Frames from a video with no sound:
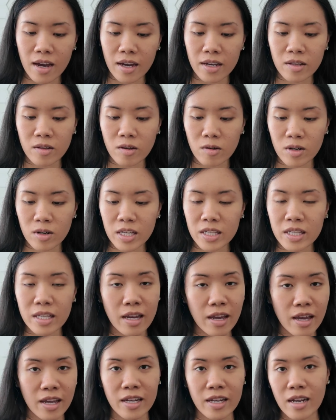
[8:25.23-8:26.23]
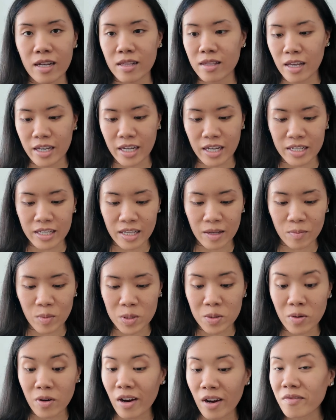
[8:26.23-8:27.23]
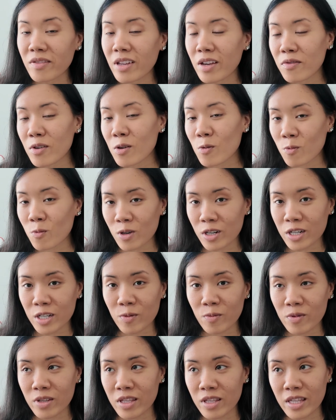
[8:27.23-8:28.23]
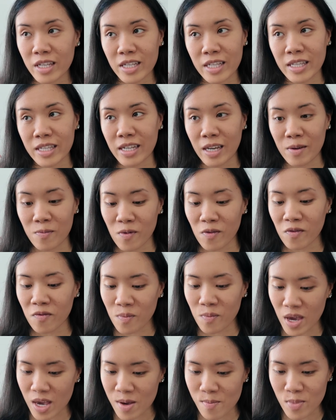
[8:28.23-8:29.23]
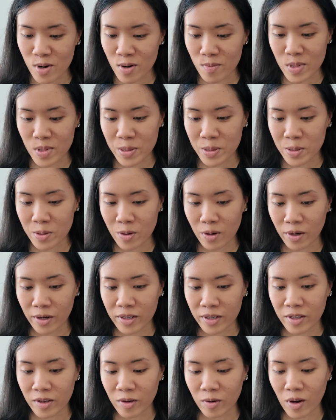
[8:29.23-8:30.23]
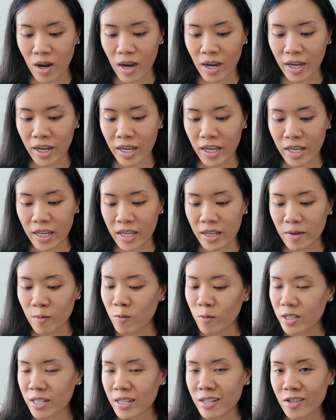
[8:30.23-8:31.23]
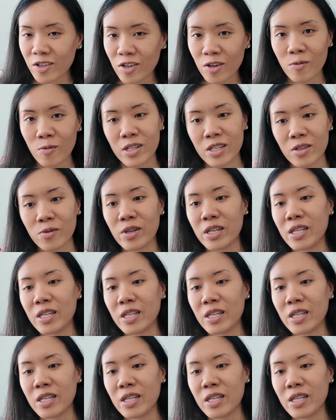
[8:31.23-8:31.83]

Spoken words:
I noticed, and like I said before, I've never worked with this type of paper before, so I wasn't sure what to